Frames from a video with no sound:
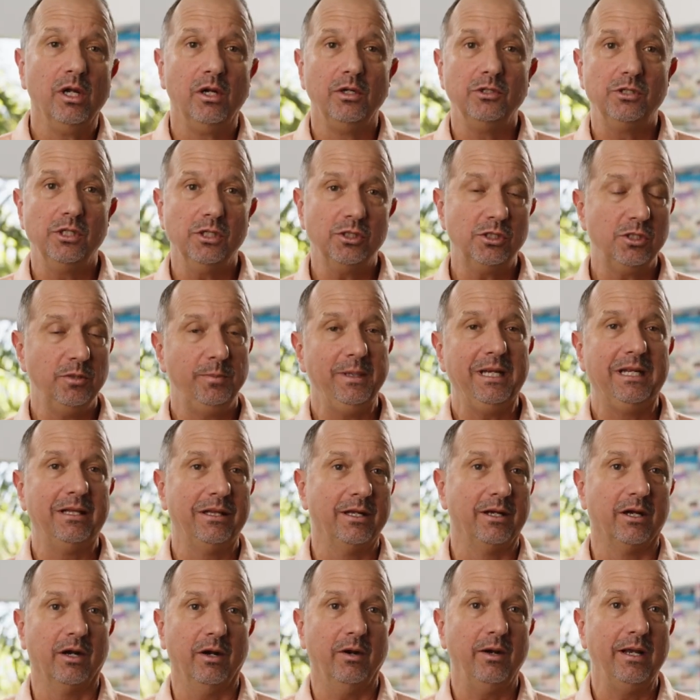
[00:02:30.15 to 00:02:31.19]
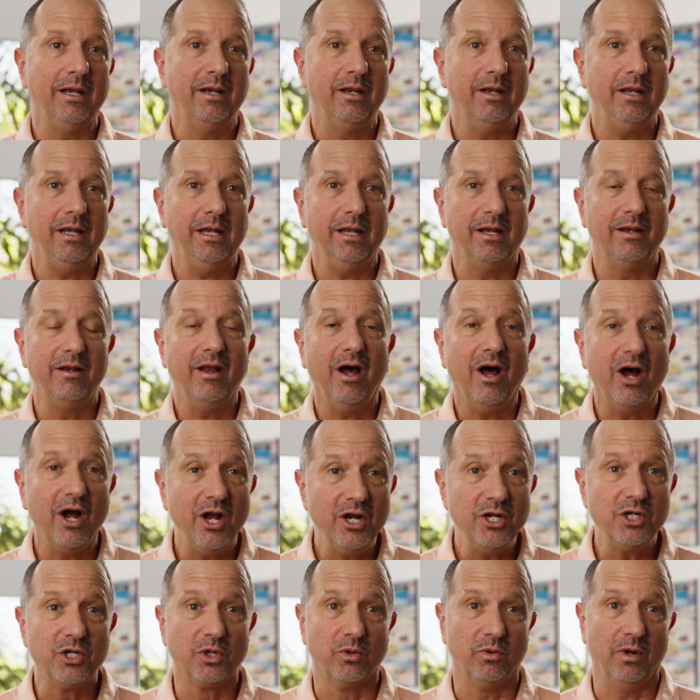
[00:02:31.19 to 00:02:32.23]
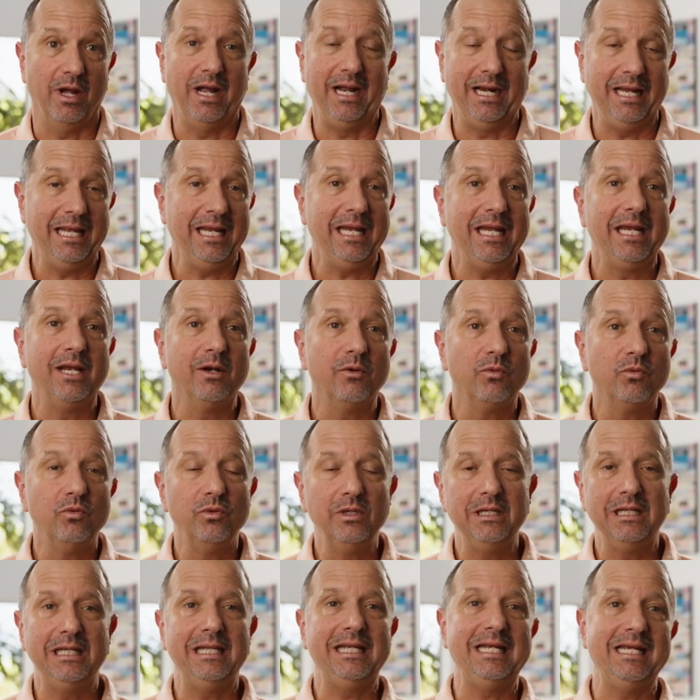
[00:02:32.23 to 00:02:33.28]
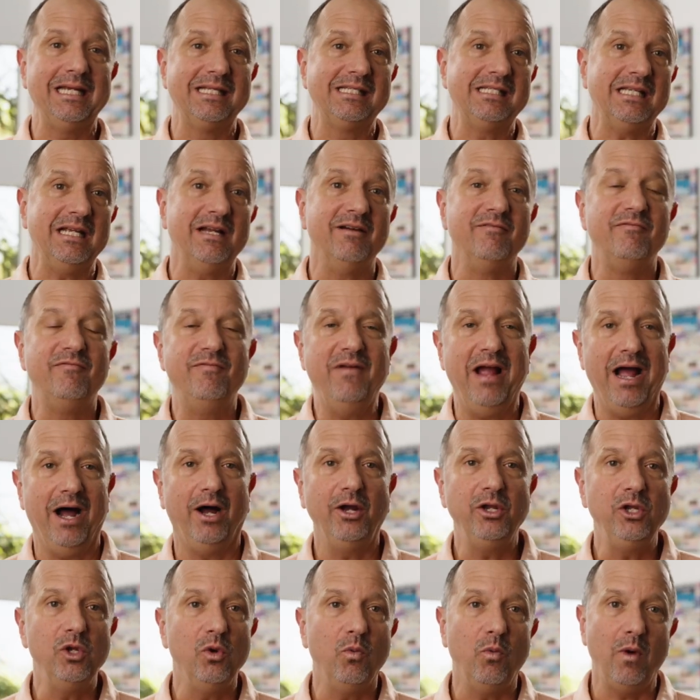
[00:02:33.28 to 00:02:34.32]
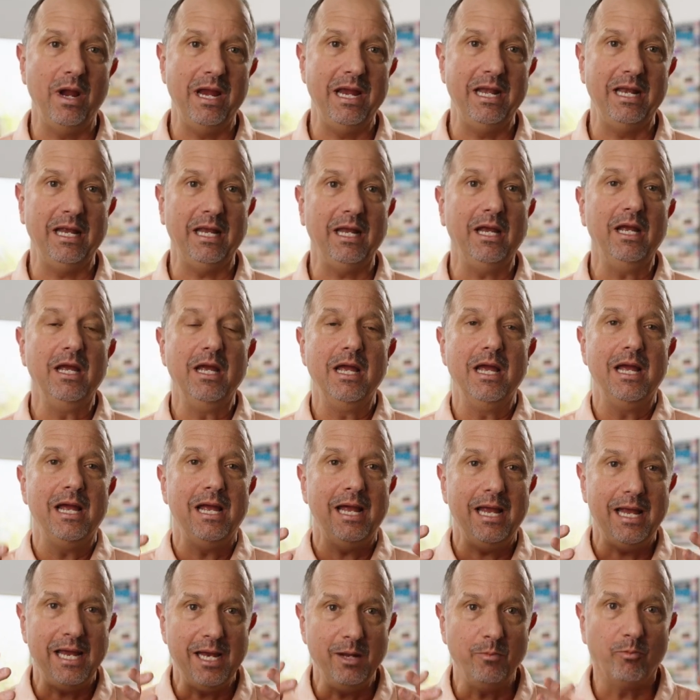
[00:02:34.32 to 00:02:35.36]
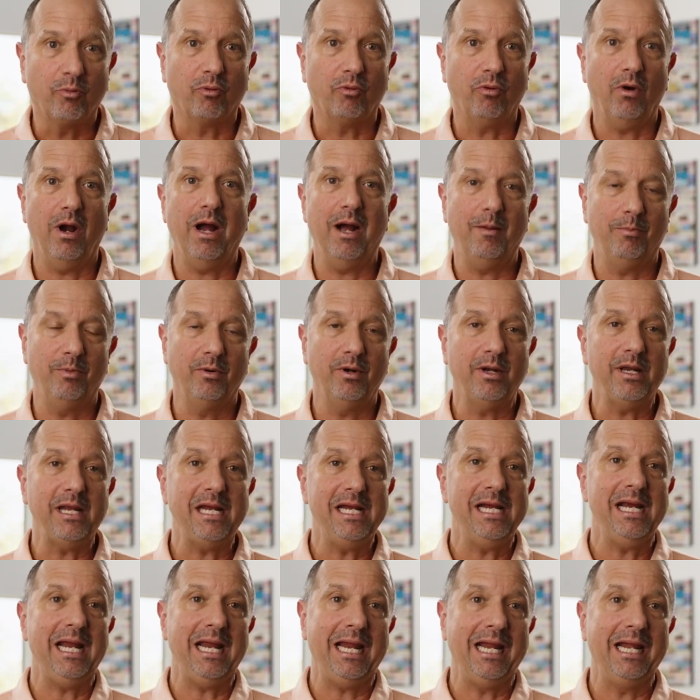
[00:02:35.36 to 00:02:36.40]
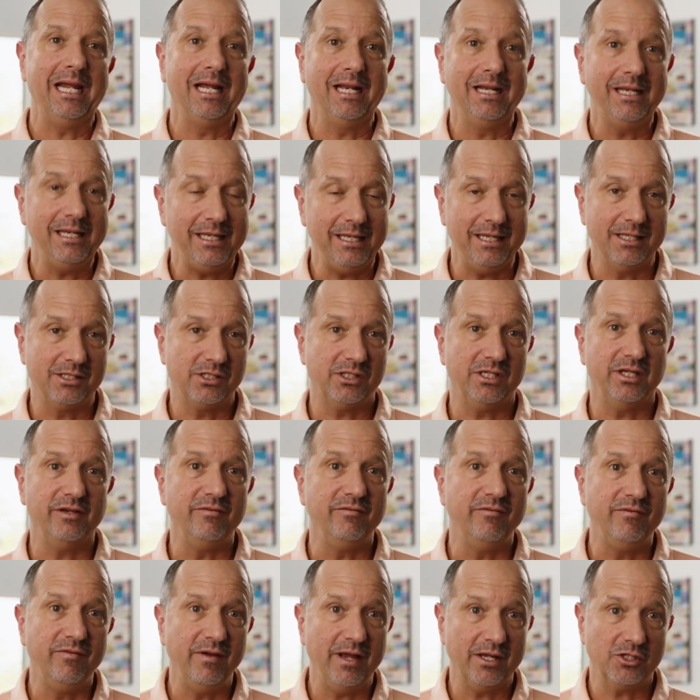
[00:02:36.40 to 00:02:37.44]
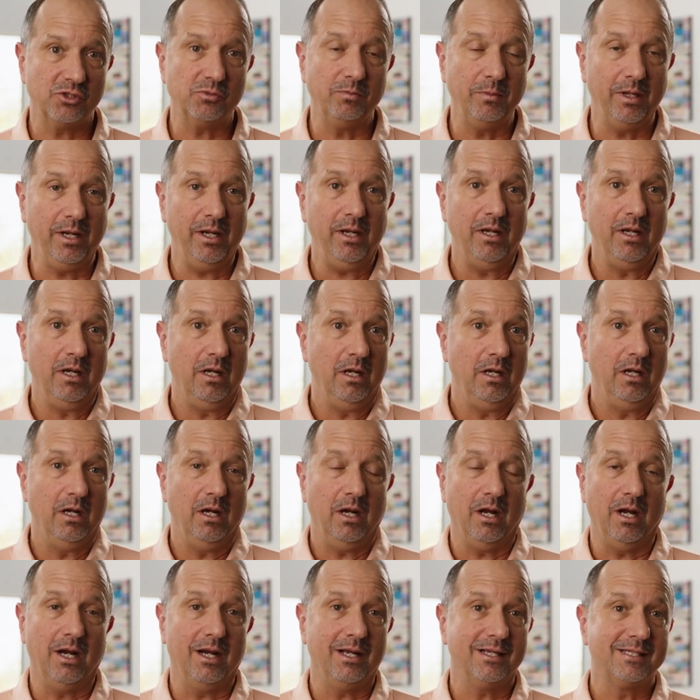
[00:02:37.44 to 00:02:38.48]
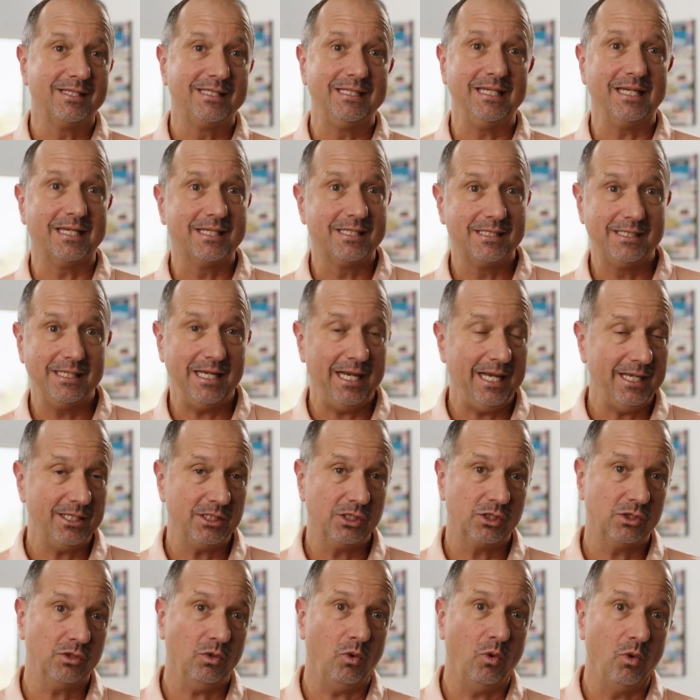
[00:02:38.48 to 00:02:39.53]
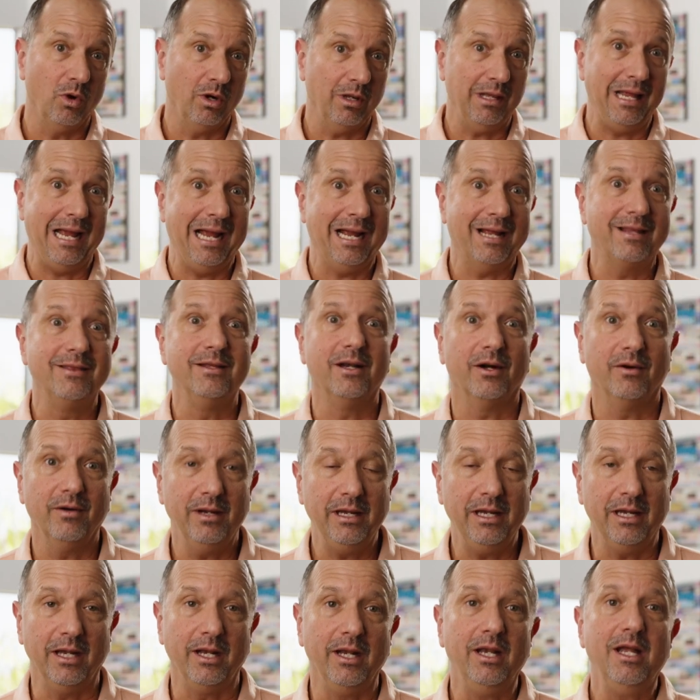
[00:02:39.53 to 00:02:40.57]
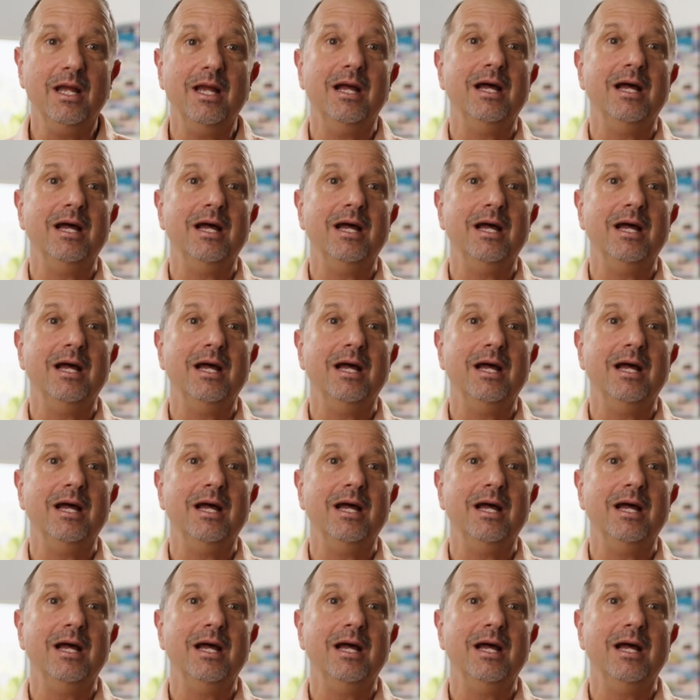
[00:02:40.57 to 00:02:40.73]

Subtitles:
just to be clear, in underwriting, it really is evaluating a property and its investment success or lack therein,